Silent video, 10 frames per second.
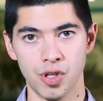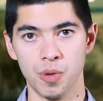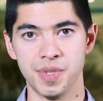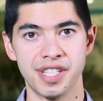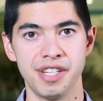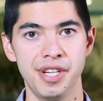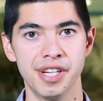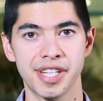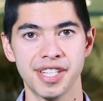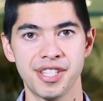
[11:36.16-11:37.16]
hope to see you
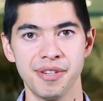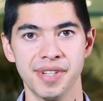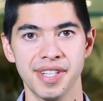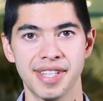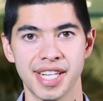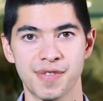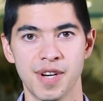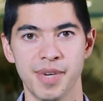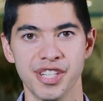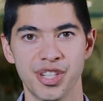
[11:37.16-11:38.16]
here again soon. Thanks
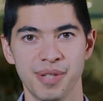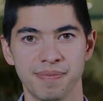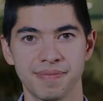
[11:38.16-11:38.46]
very much.